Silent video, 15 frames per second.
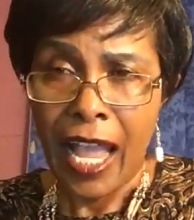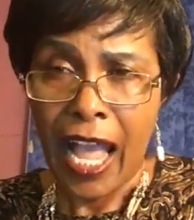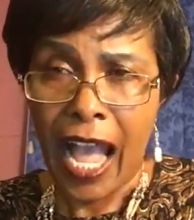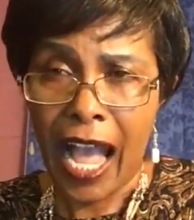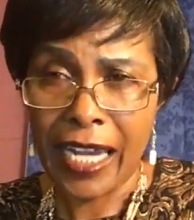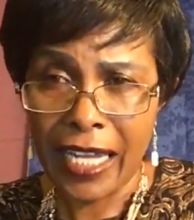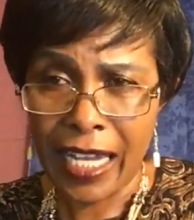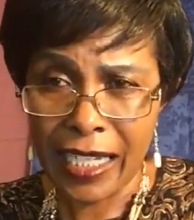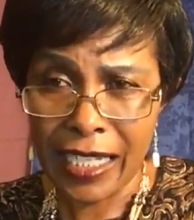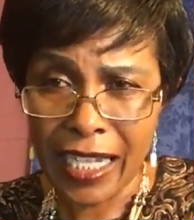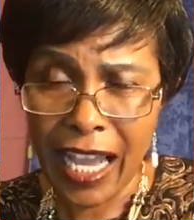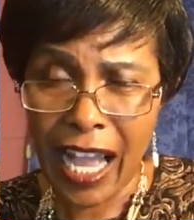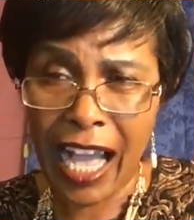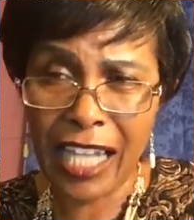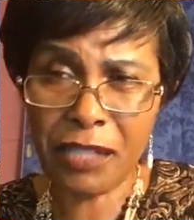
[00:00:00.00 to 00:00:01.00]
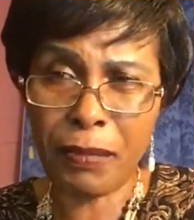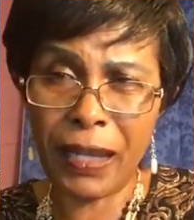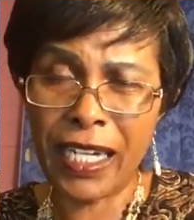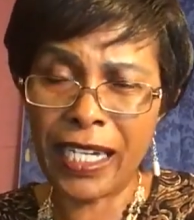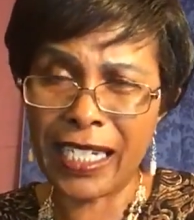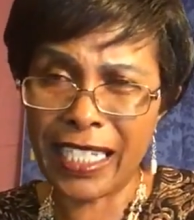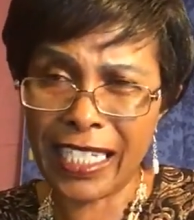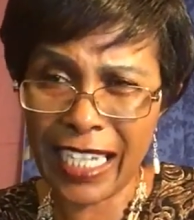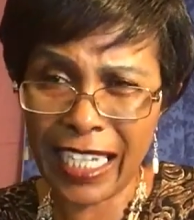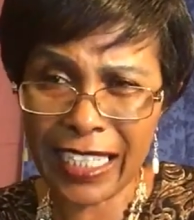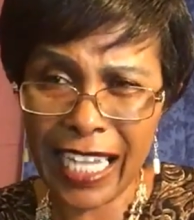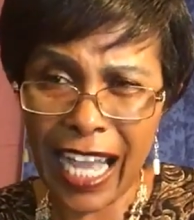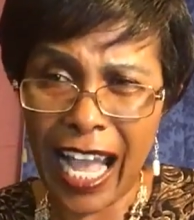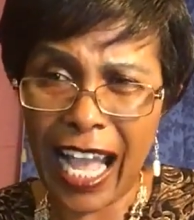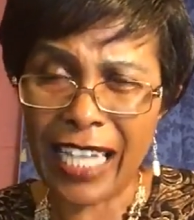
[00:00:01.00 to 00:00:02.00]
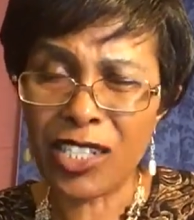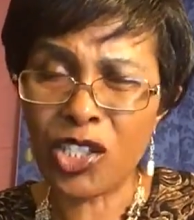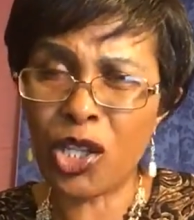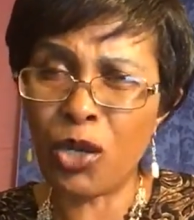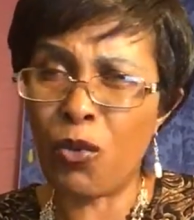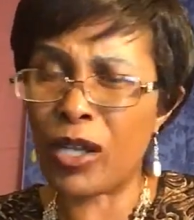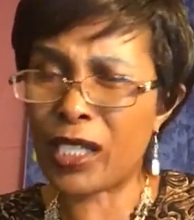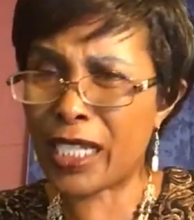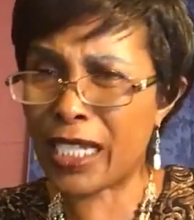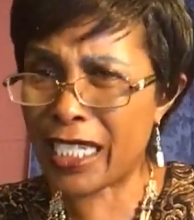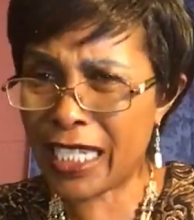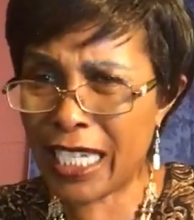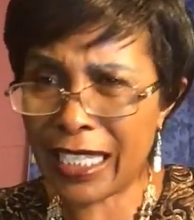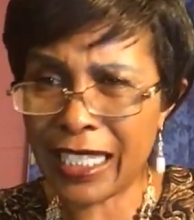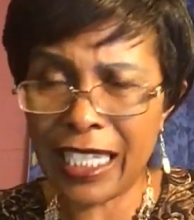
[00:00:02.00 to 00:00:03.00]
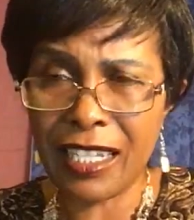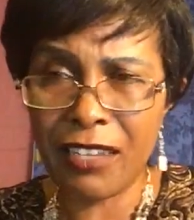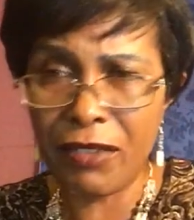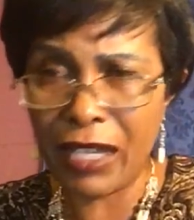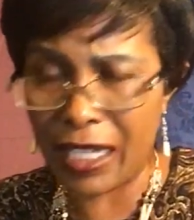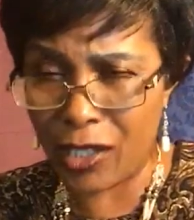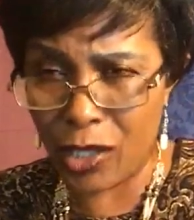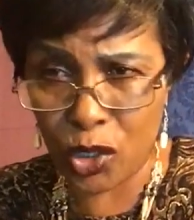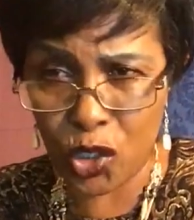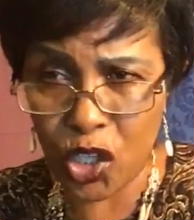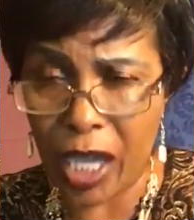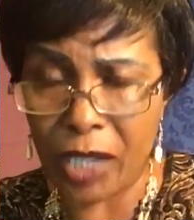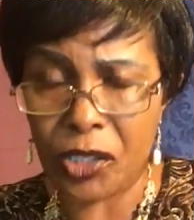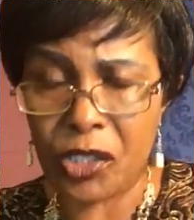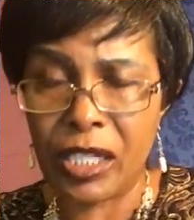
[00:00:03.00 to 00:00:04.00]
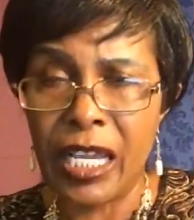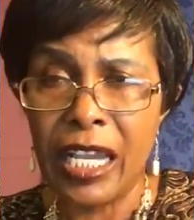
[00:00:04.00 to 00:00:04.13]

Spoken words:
And then the husband rejected her. She was rejected even in the church.